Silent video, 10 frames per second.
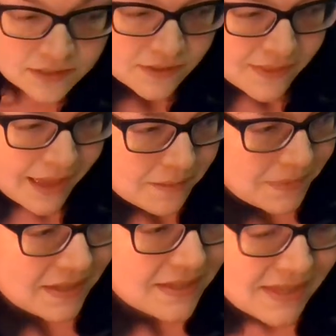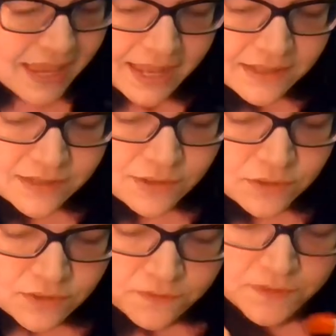So that means the
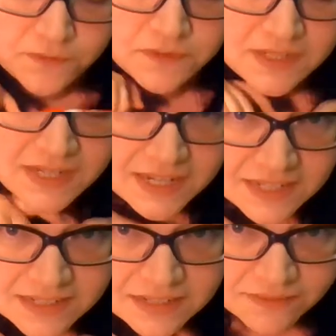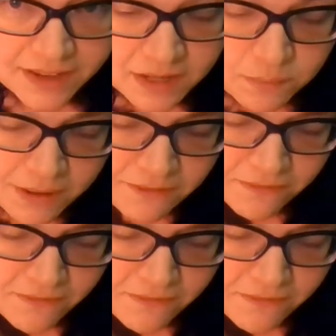answer to 15 divided by